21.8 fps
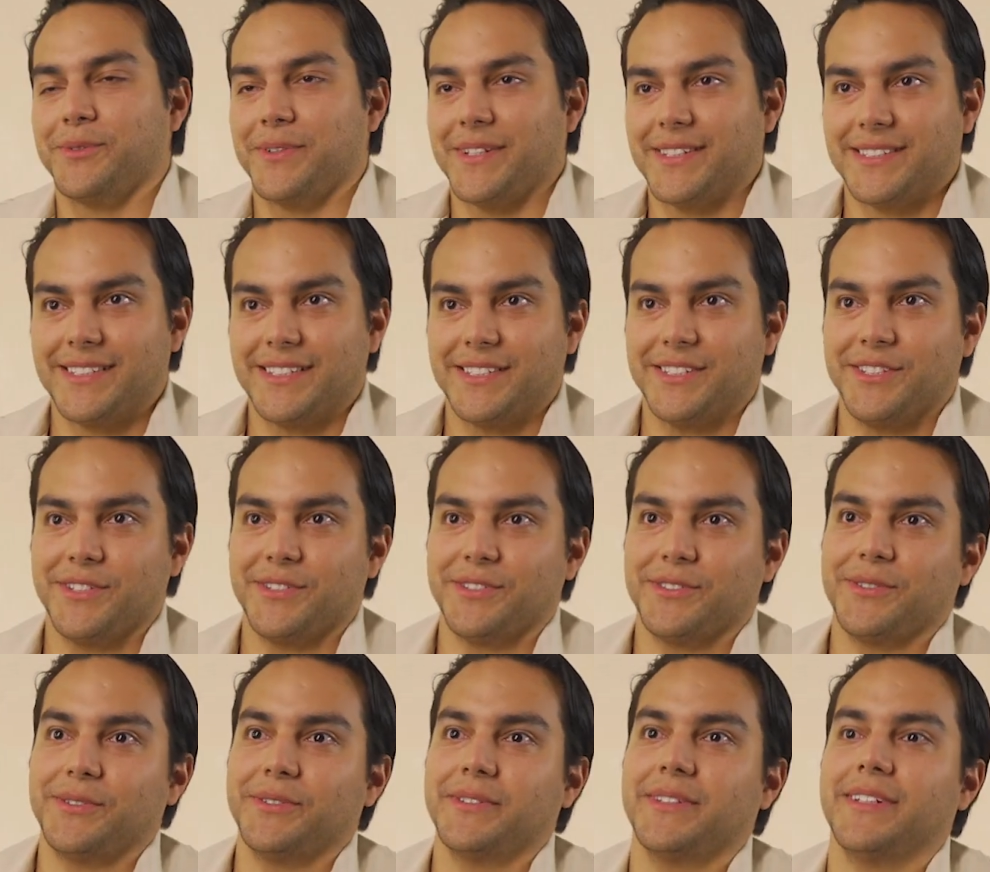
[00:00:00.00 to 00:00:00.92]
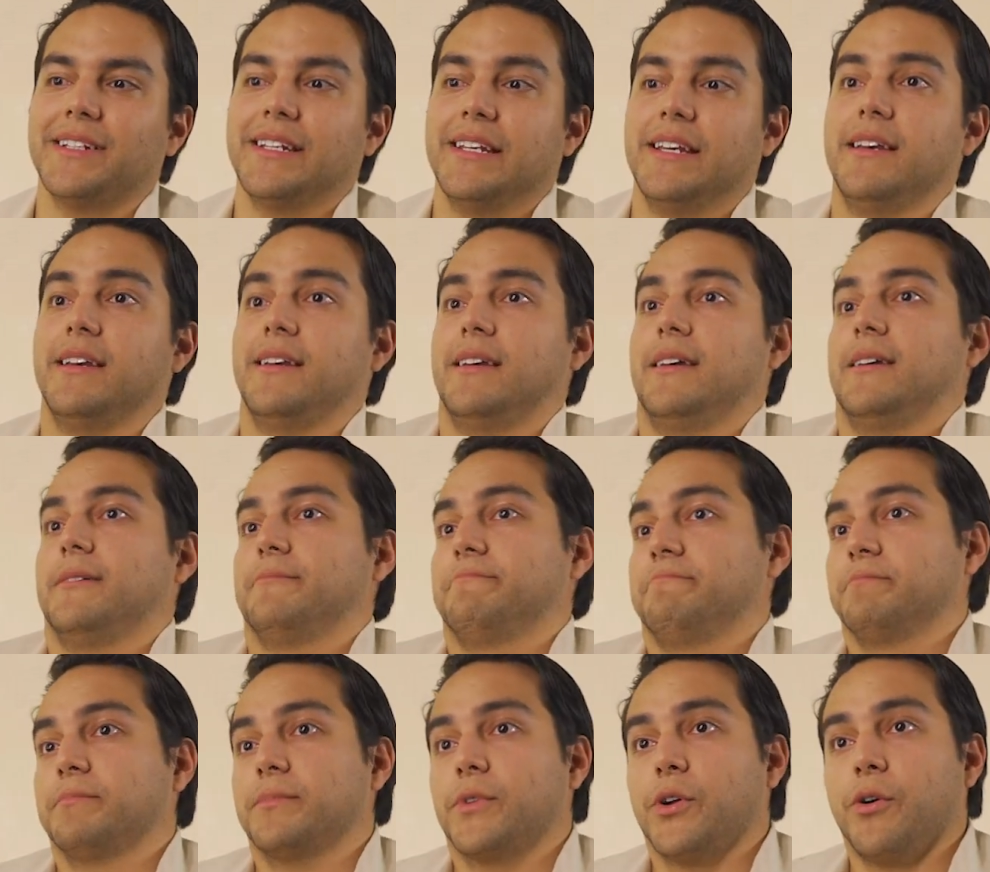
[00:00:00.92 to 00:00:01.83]
twenty-six years old,
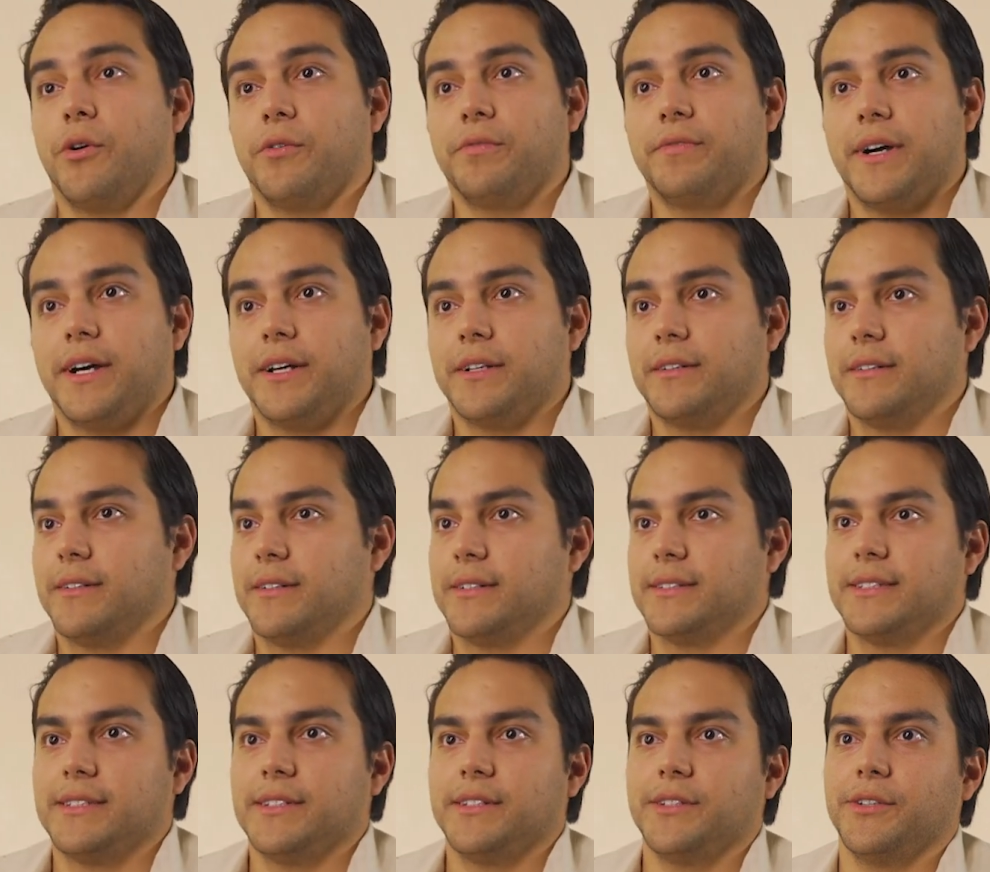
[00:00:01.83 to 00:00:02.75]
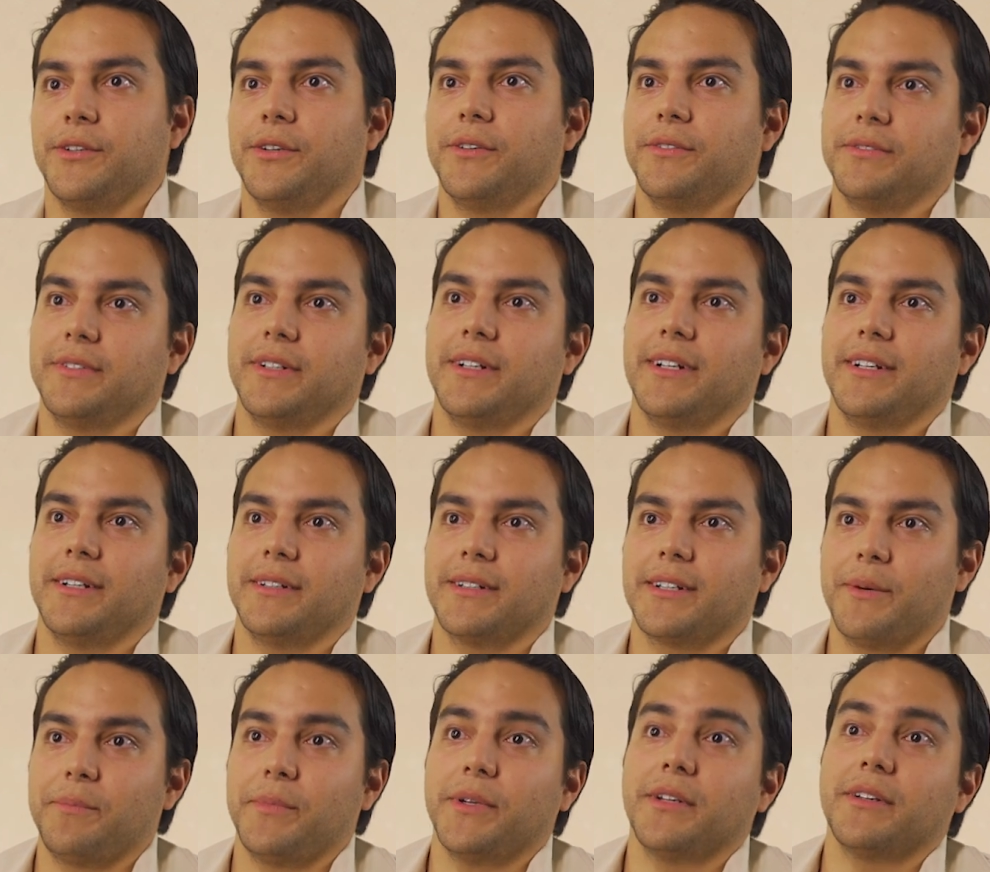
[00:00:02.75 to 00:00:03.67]
co-founder and C E O of a
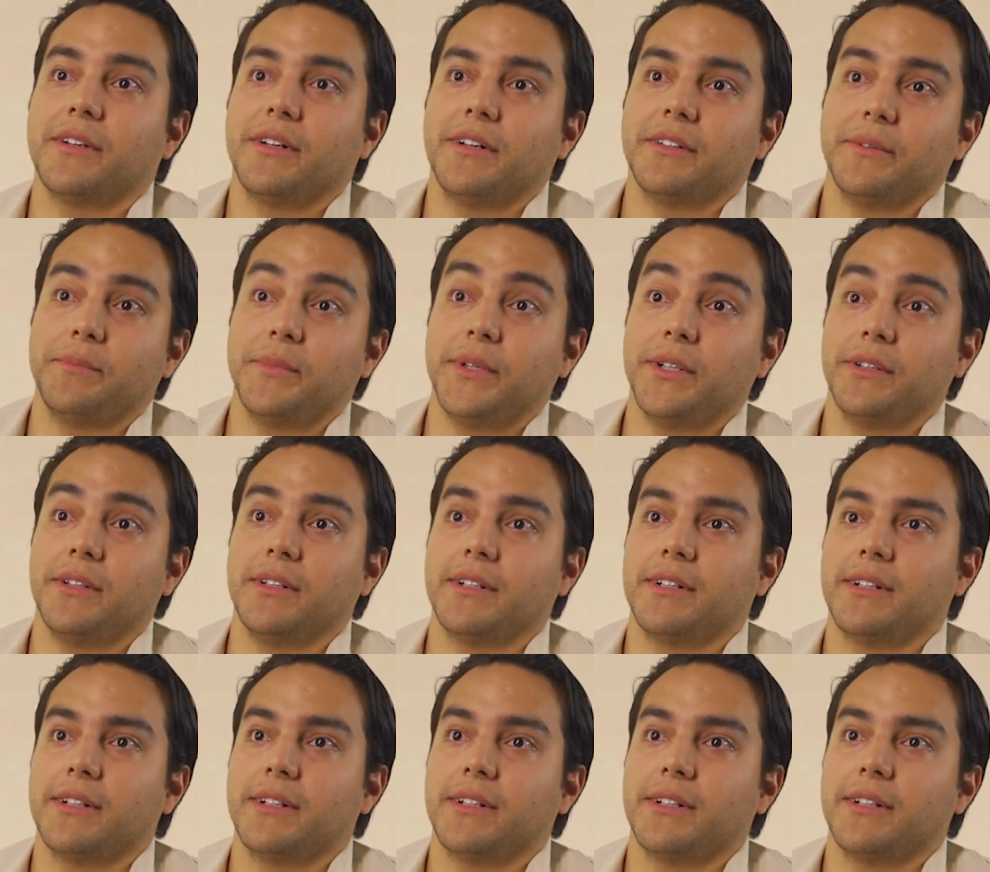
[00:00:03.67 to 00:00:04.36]
company called Emile